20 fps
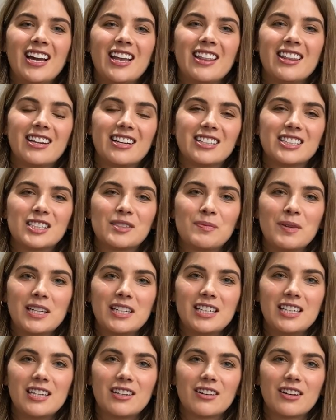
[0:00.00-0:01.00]
that I
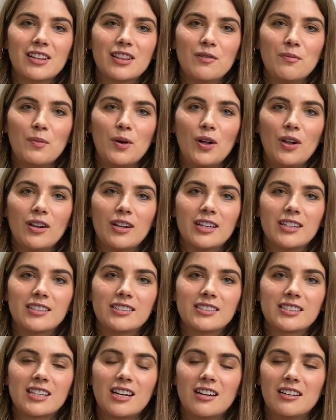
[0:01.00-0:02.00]
spent here in the
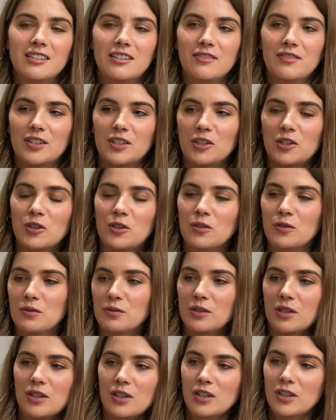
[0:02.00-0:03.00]
Balkans, kind of
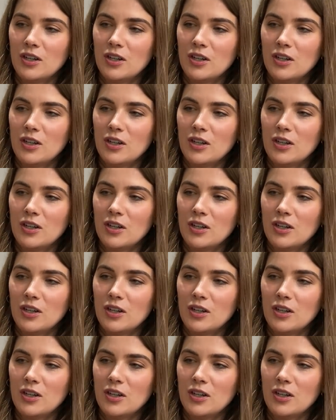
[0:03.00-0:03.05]
include